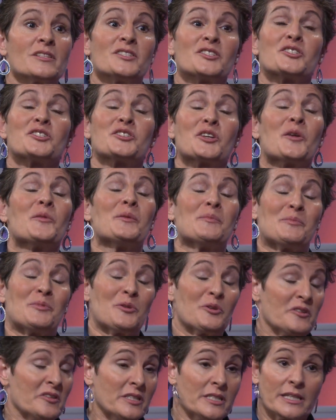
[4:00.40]
it's so
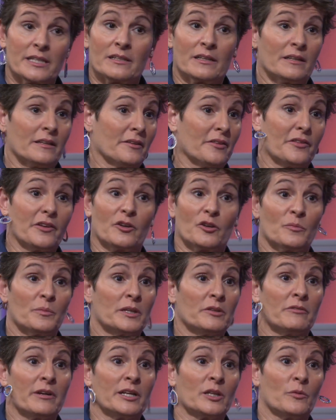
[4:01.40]
important to get out of
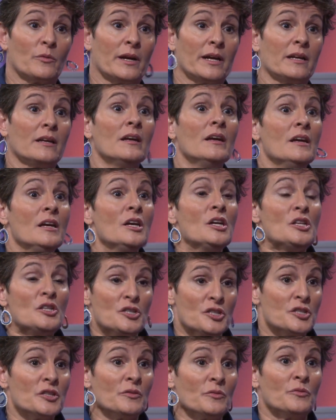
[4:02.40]
therapy right away
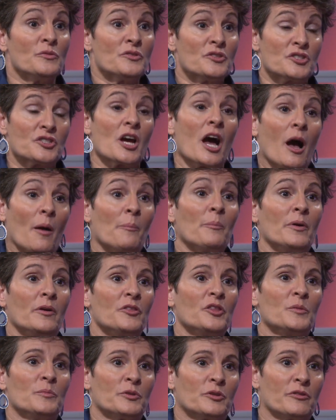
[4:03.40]
to stop
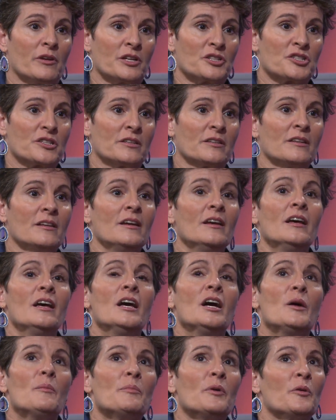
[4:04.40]
the progression. Mm.
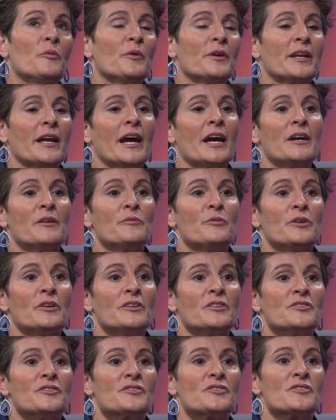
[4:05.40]
But when I
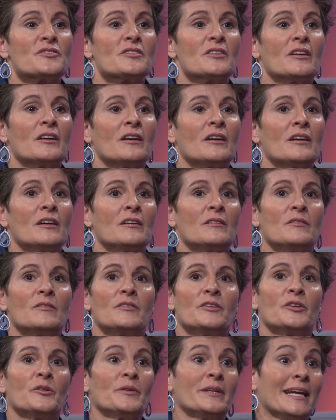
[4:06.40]
was, uh,
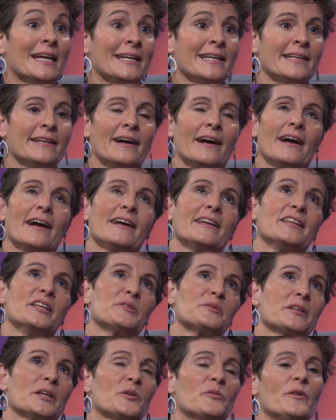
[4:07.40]
you know, in 89,
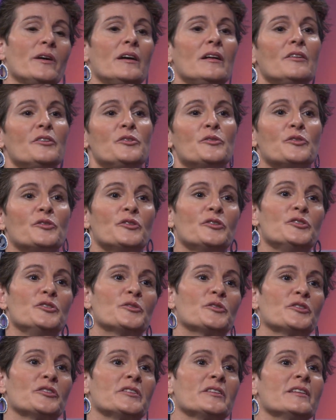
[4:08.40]
they were like, well, you could,
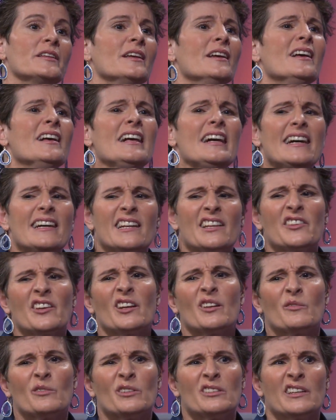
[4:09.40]
you couldn't. And I
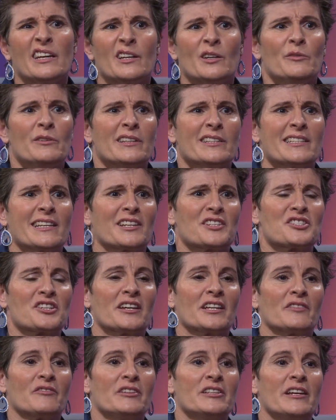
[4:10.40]
thought, well, I don't want to take a
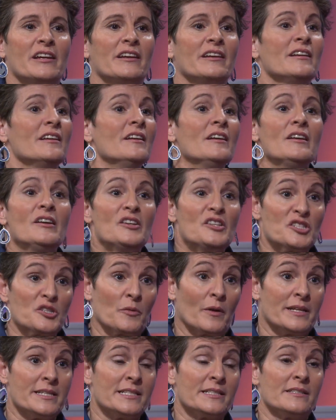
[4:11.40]
shot every day. So
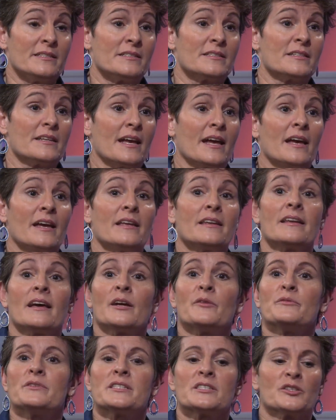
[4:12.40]
I didn't. Mm. And
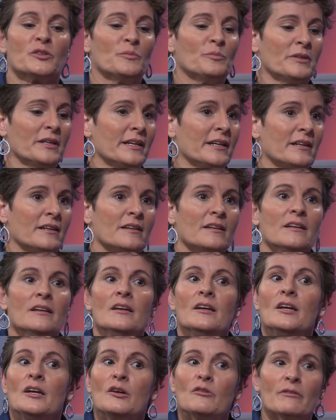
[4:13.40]
I was still playing
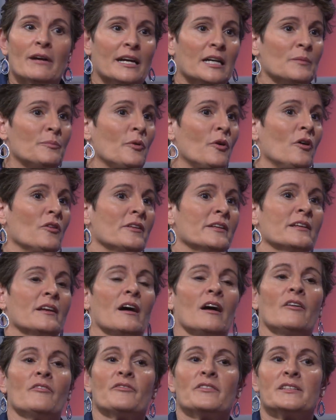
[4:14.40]
racquetball and
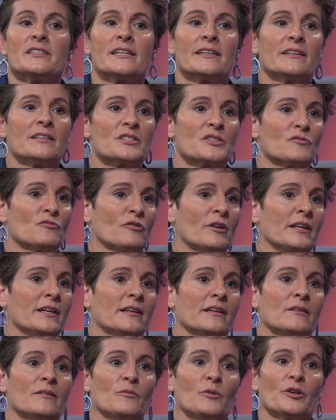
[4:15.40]
golf and tennis and
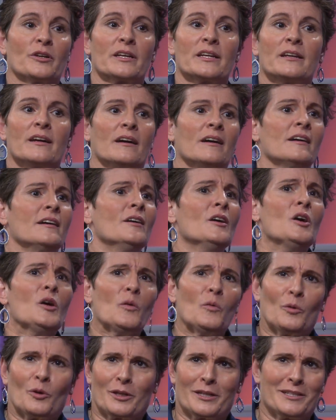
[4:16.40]
running and work, yeah,
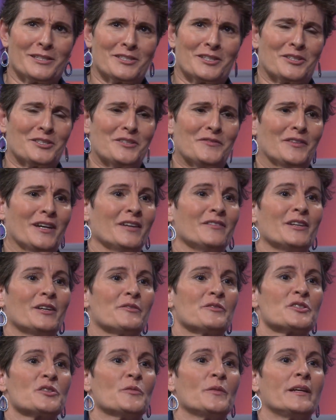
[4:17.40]
working 65
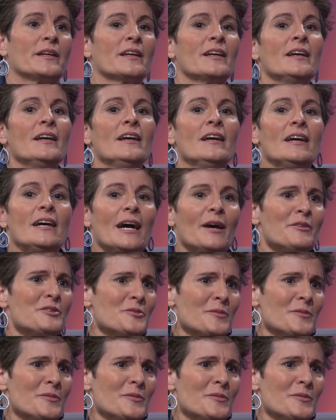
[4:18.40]
hours a week. I was